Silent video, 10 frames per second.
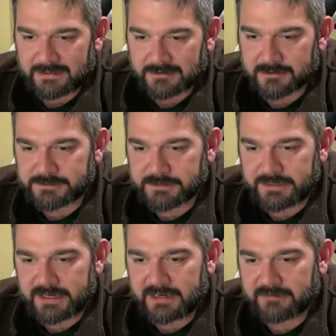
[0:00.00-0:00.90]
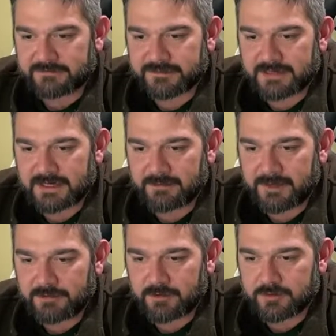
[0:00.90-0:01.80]
Crypto Dev,
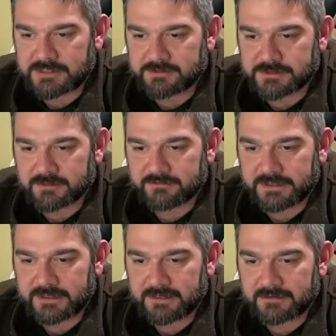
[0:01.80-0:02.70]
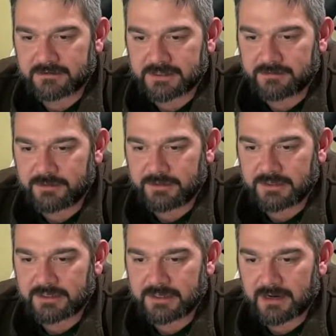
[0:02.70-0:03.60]
maybe do a basement tour video and the community
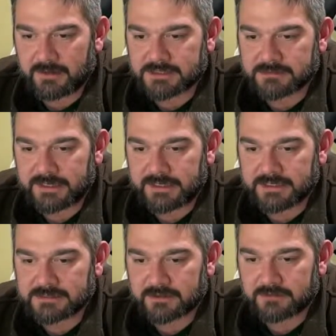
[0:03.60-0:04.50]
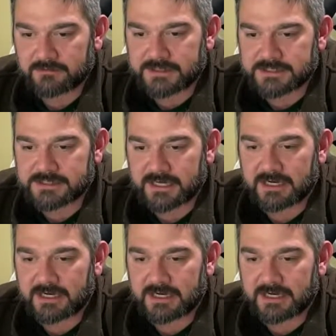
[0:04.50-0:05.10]
can comment some ideas on good ways to set it